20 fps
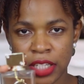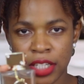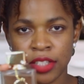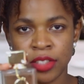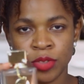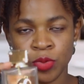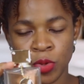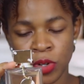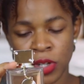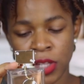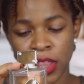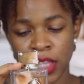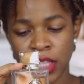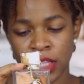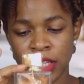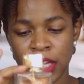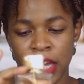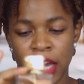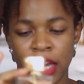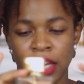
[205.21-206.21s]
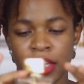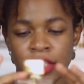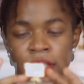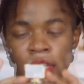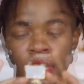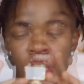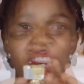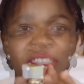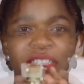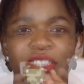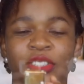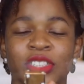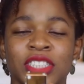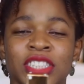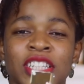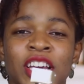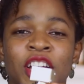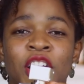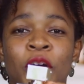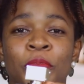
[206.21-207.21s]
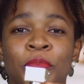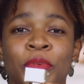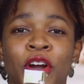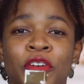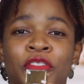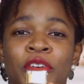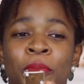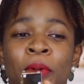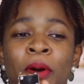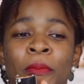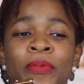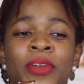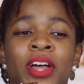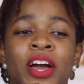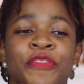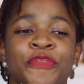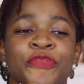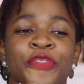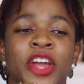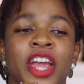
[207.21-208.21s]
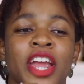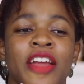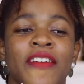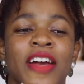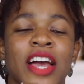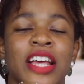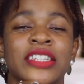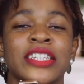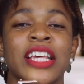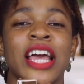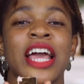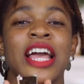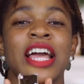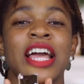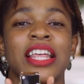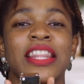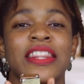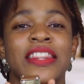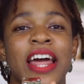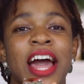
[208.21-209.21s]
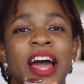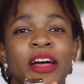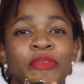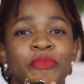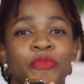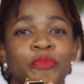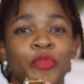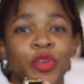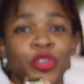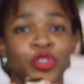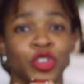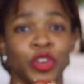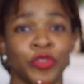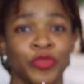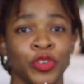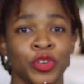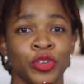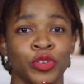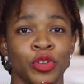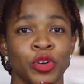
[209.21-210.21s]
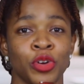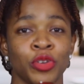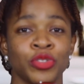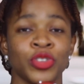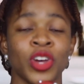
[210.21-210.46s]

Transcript: It's worth it, guys. So this is a copy of a popular fragrance that most of you know.